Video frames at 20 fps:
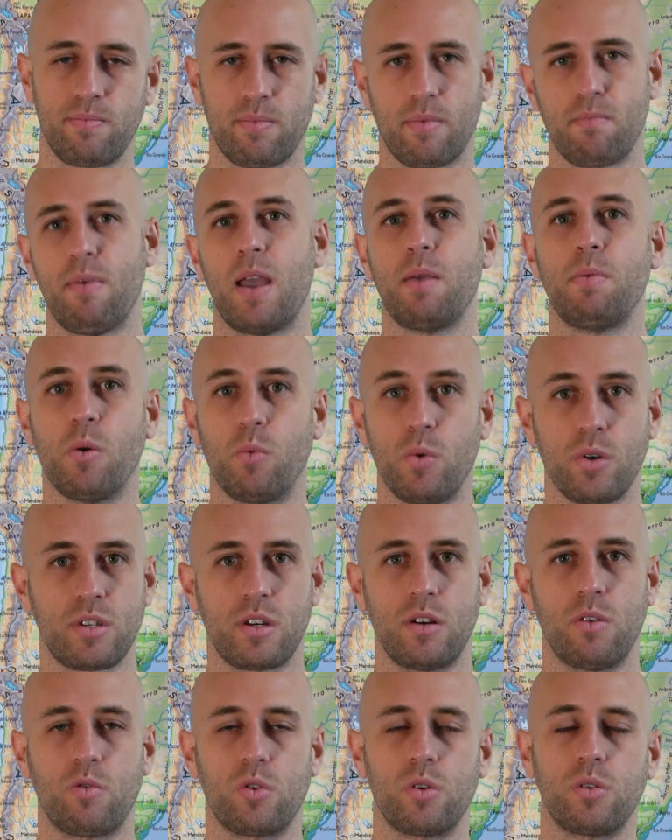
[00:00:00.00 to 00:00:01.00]
Maybe it
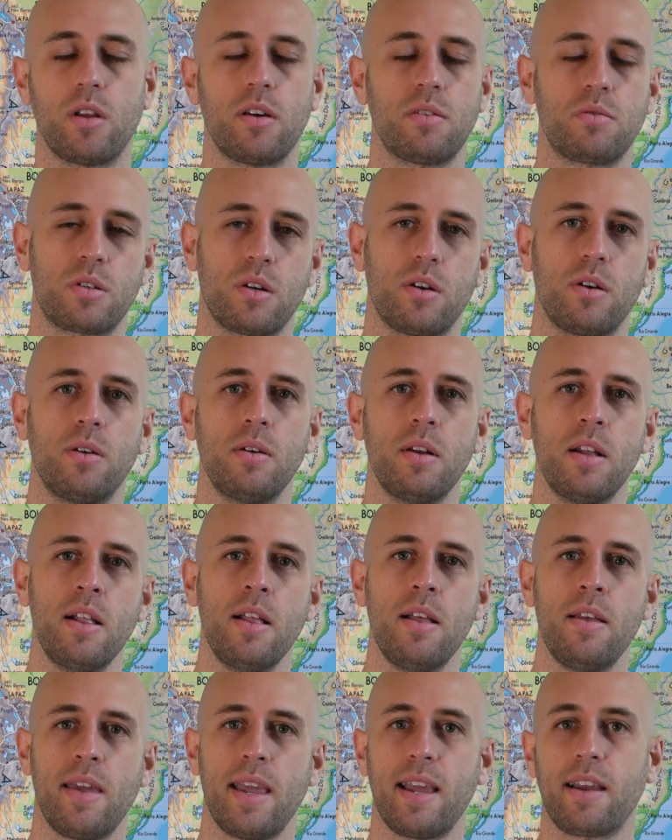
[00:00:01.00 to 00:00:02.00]
wasn't a ruler. So
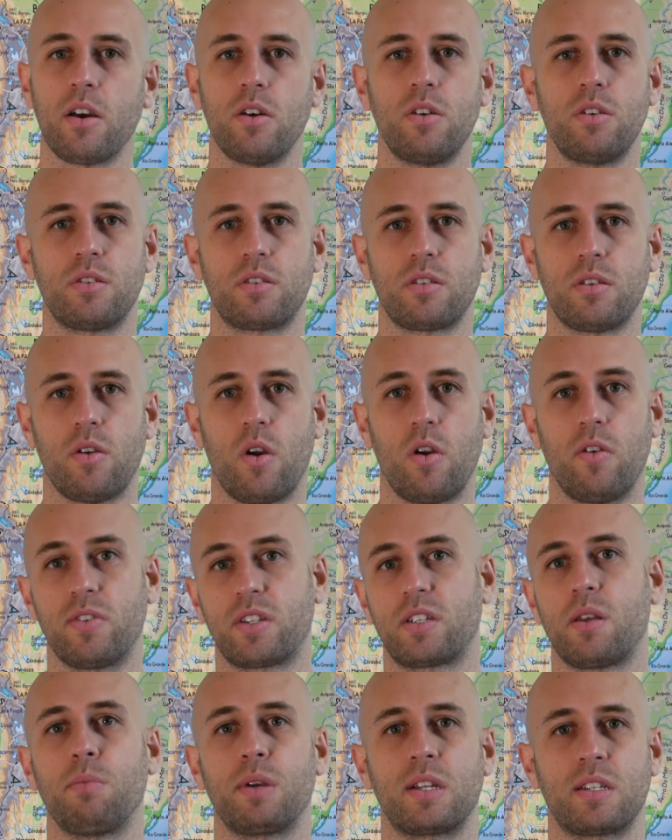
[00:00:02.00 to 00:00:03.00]
he goes over
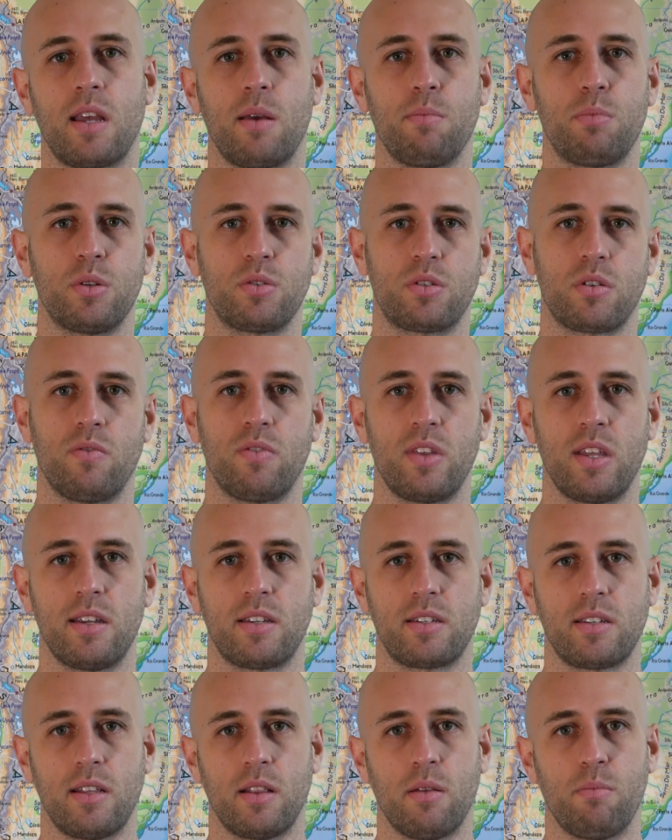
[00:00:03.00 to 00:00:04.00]
some examples of
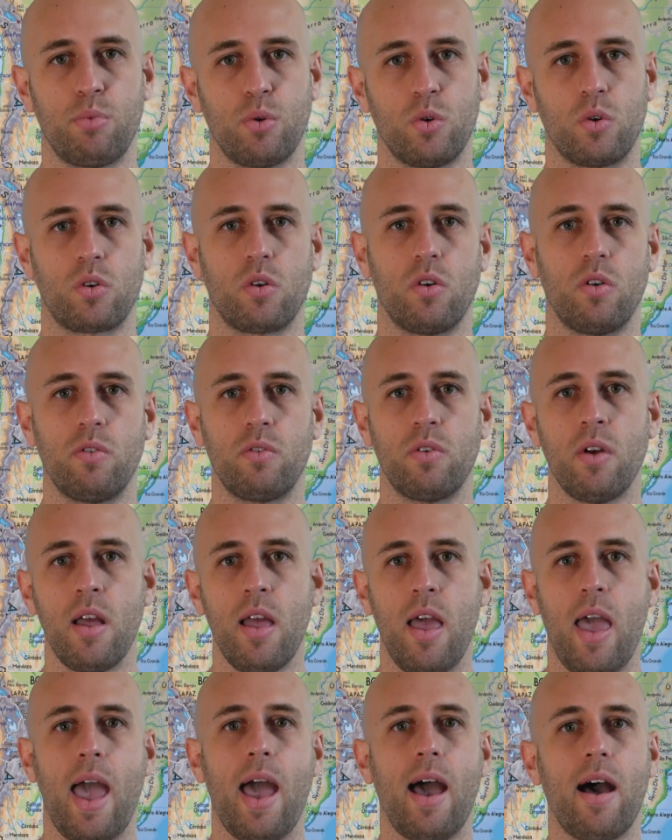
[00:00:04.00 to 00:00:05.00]
this in the book of
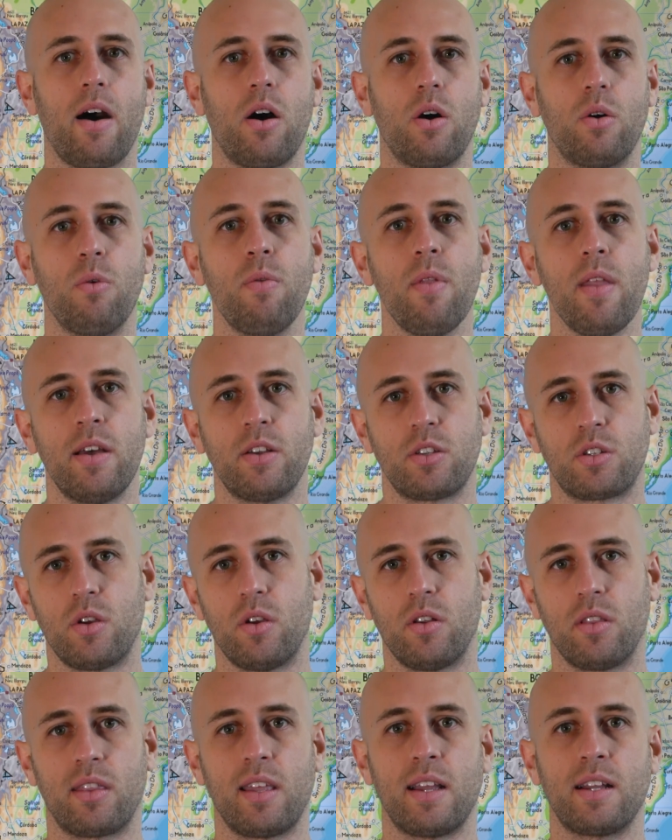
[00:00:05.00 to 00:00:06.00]
how
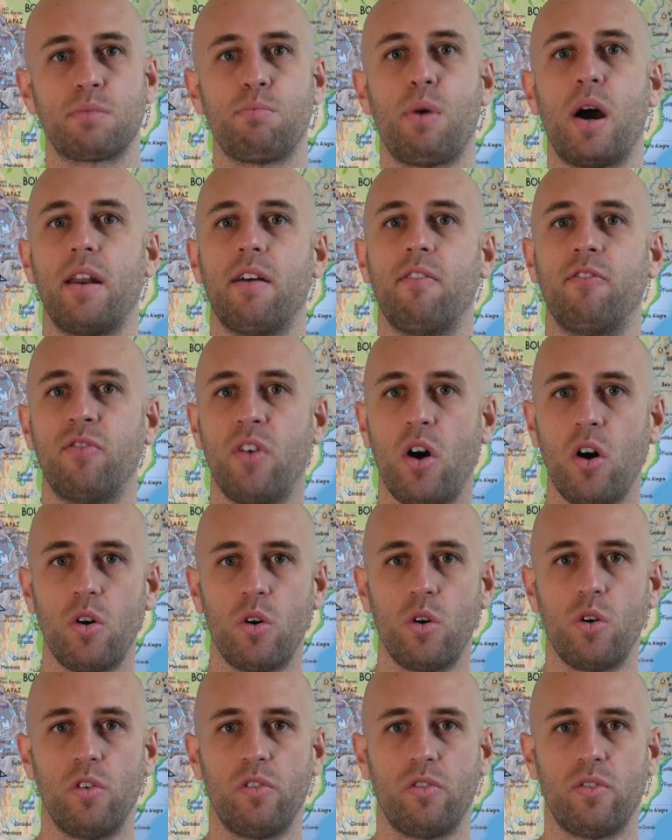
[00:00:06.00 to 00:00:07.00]
certain things might
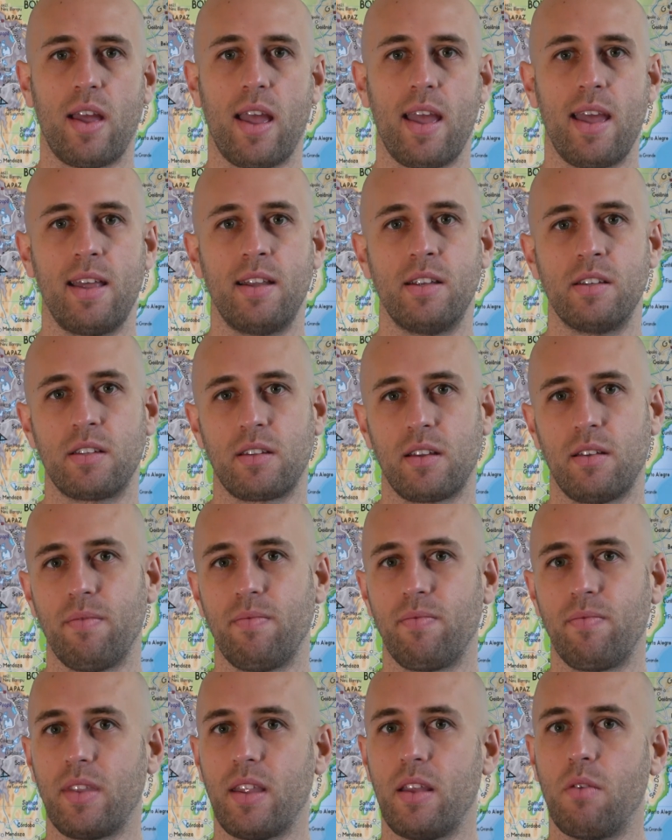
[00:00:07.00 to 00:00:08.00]
evolve and
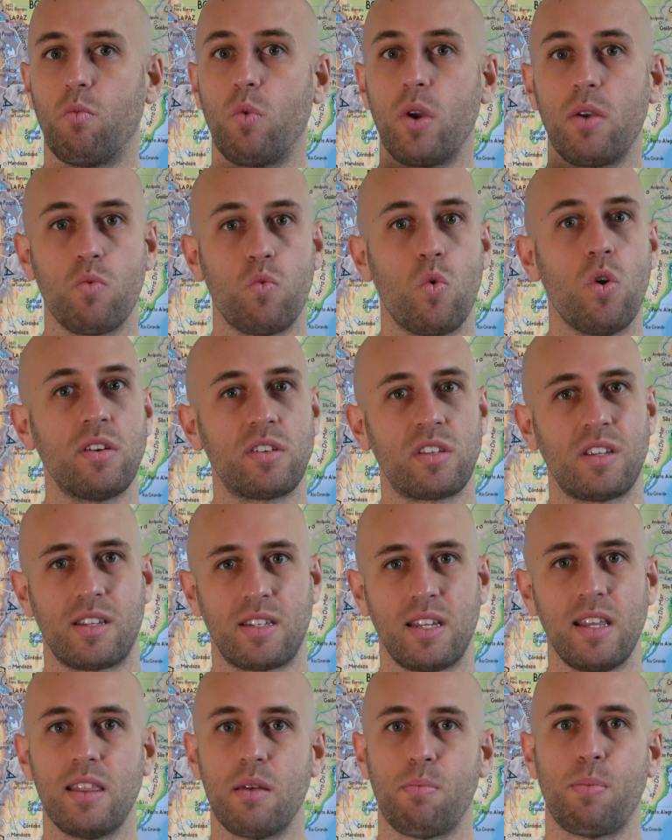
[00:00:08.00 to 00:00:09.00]
we want to
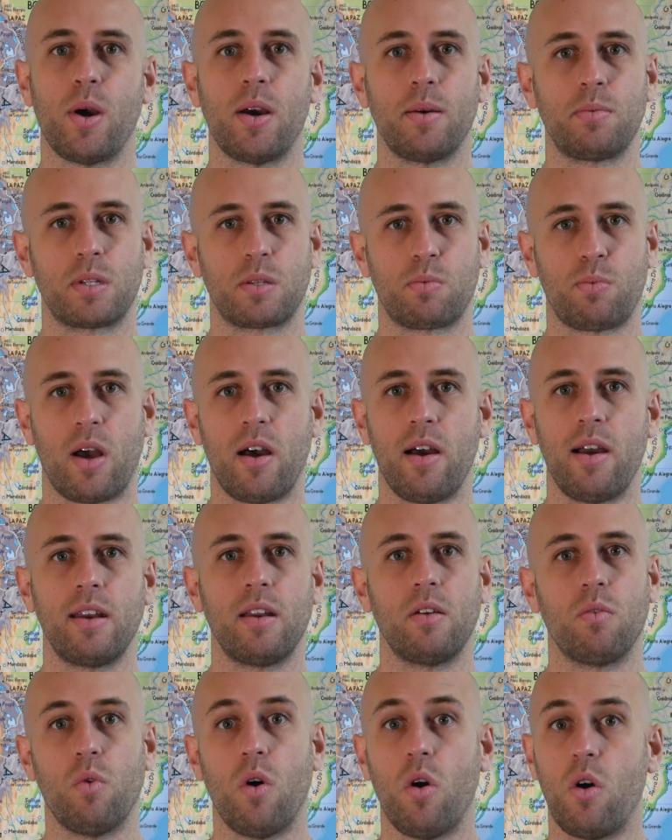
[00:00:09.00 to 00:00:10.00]
see the purpose behind
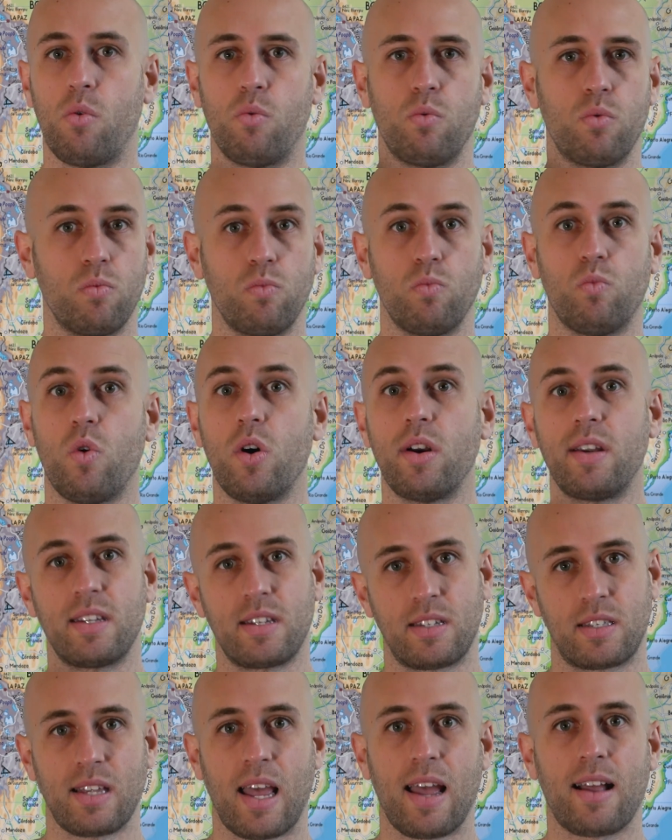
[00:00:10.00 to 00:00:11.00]
it. Well, what
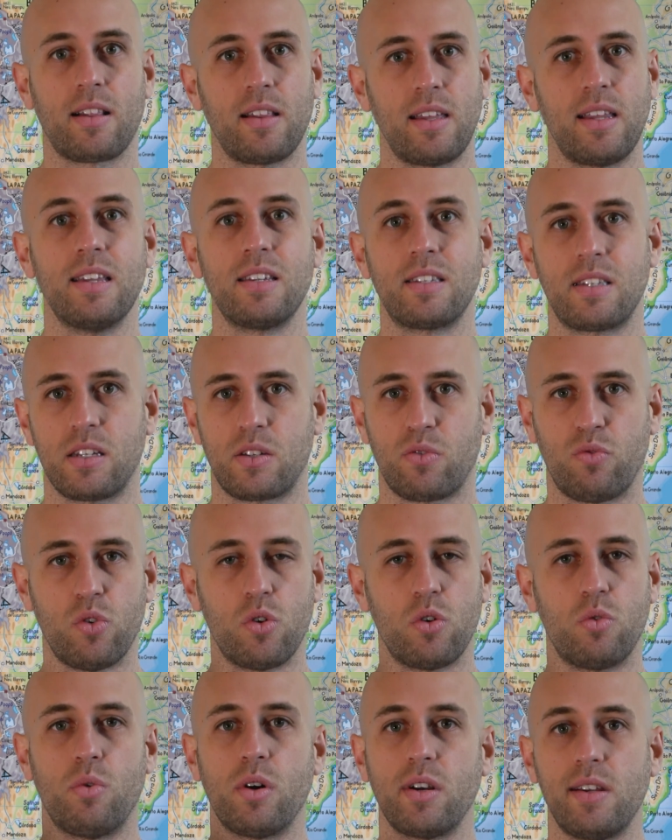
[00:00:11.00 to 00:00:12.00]
exactly is this
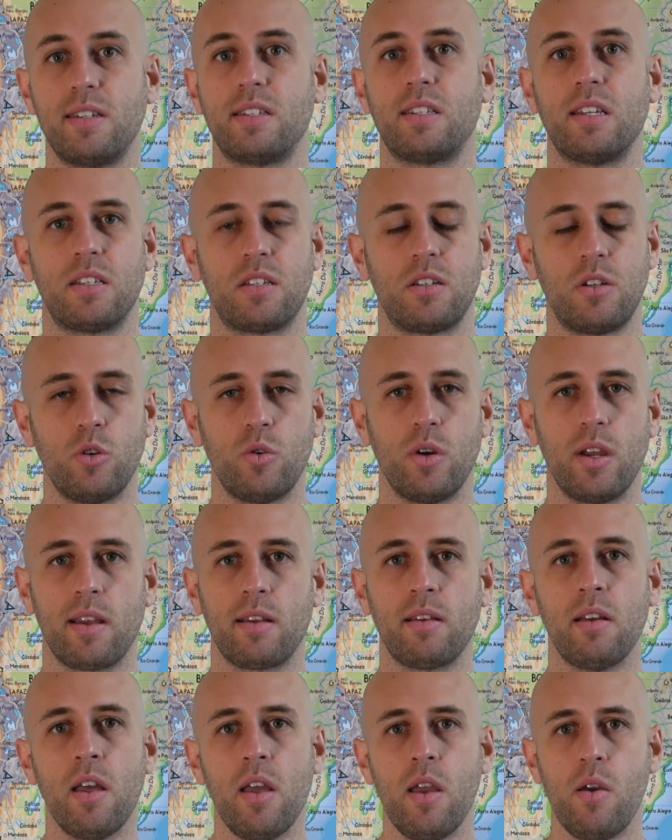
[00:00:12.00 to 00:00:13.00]
for? What is this
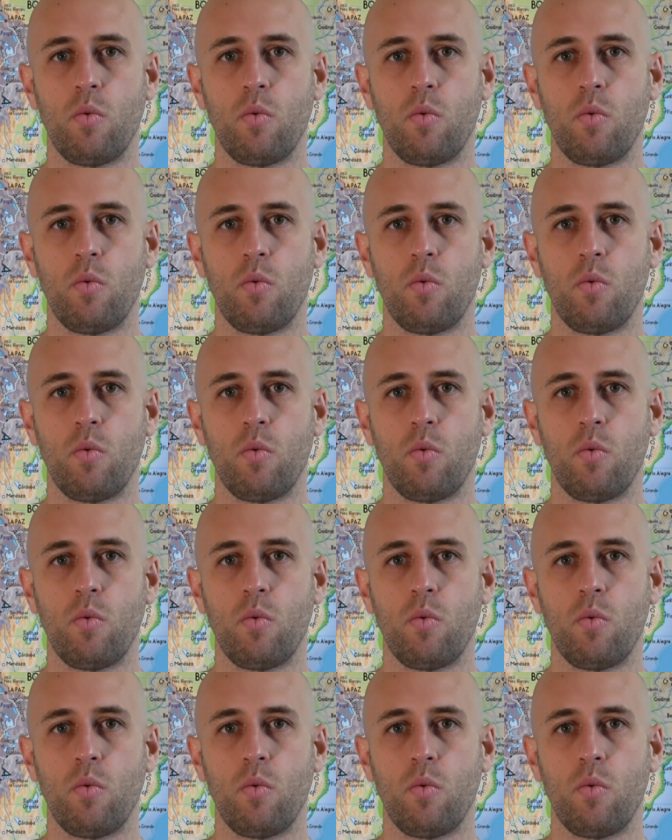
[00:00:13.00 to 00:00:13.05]
doing?